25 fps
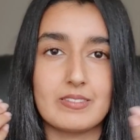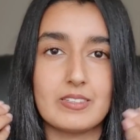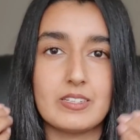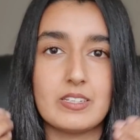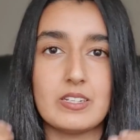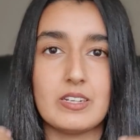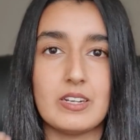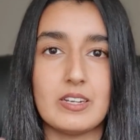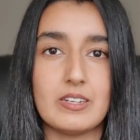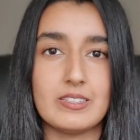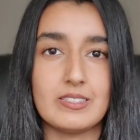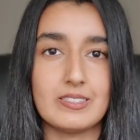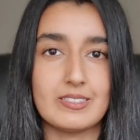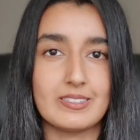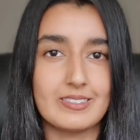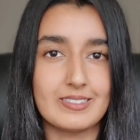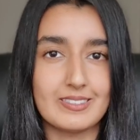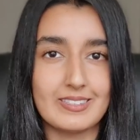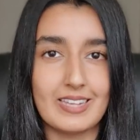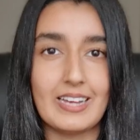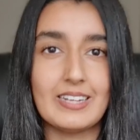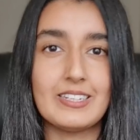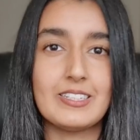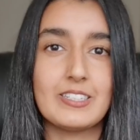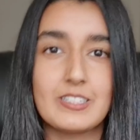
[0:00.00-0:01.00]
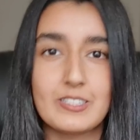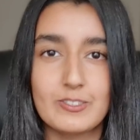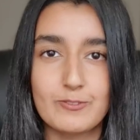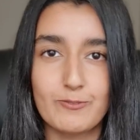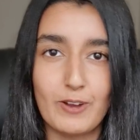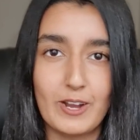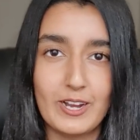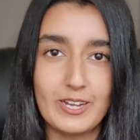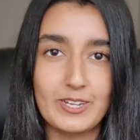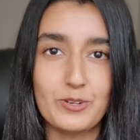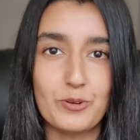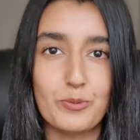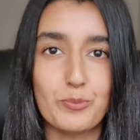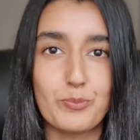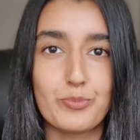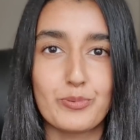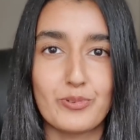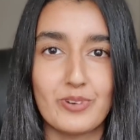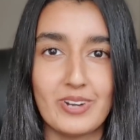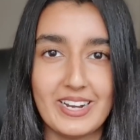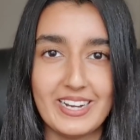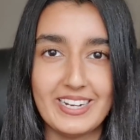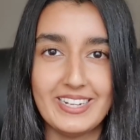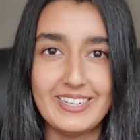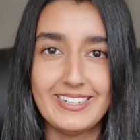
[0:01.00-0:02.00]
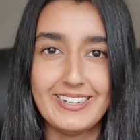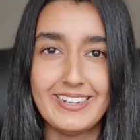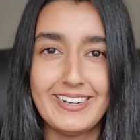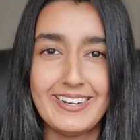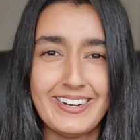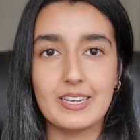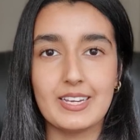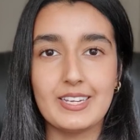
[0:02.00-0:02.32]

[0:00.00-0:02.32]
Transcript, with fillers: gonna satisfy your brain.